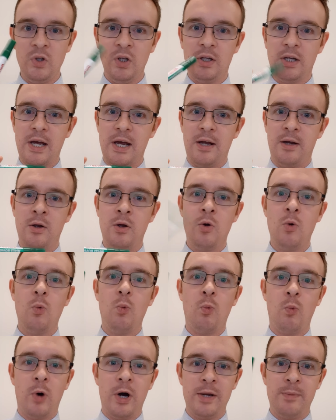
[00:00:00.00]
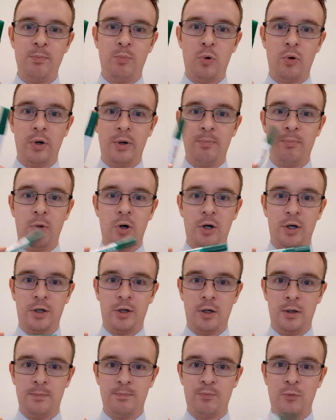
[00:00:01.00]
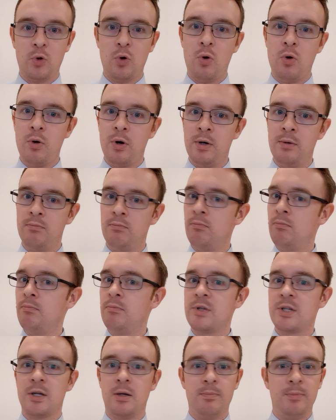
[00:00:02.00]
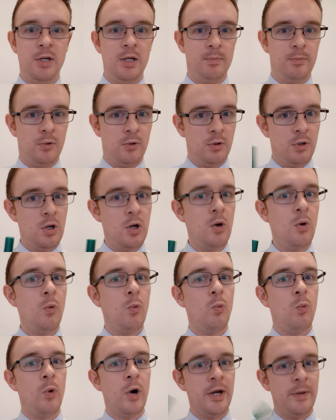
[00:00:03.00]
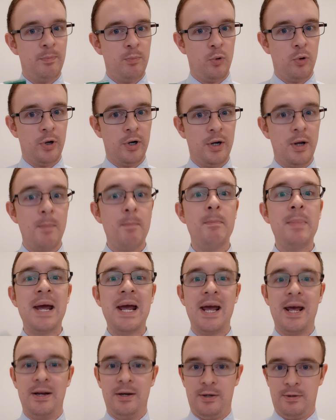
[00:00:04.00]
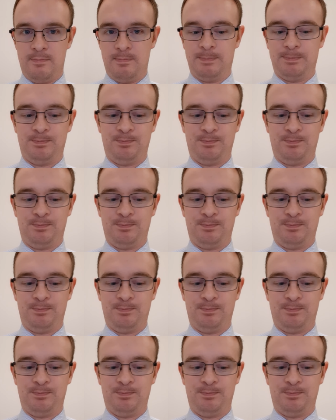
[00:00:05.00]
Okay, whiteboard marker. Or some people, whiteboard pen.